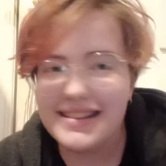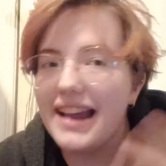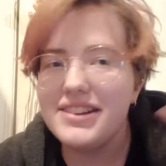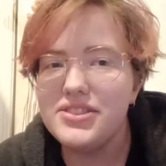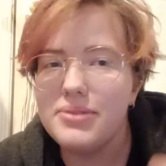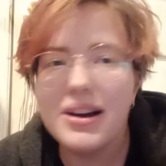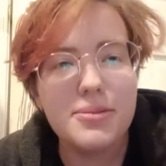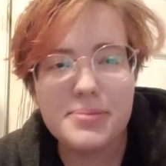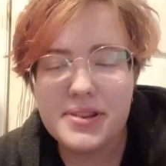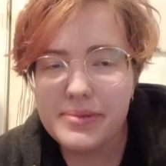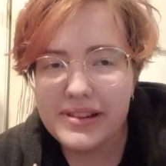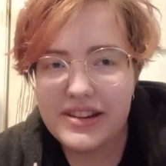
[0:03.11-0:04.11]
I do hope
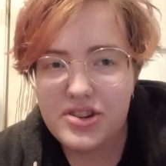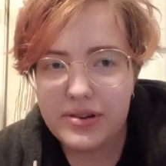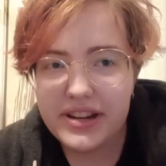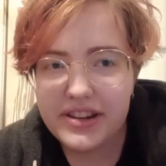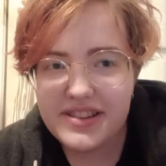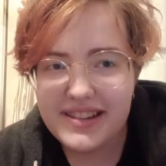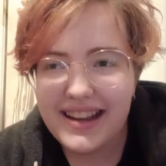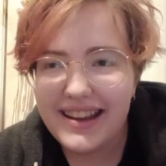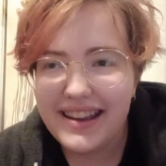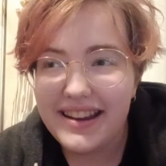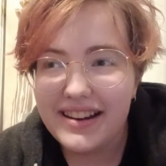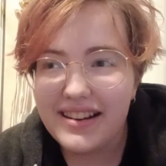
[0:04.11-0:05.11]
you will enjoy your stay
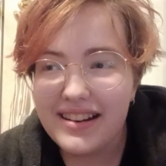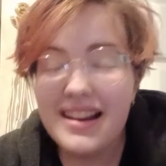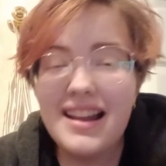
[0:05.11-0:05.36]
here.